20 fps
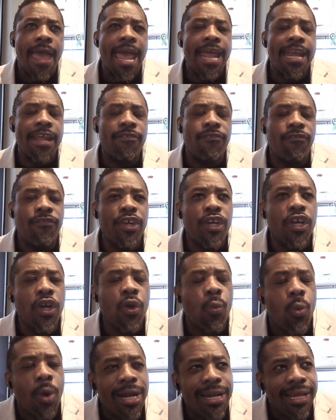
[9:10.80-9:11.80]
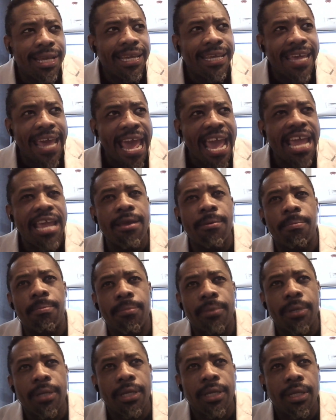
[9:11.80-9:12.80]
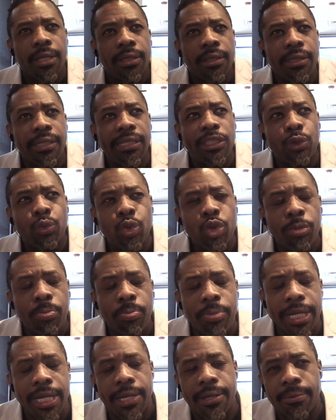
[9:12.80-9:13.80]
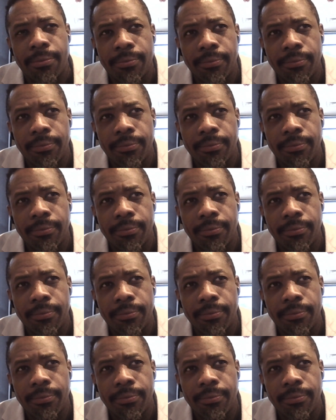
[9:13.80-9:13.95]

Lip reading: and I figured what a game this would be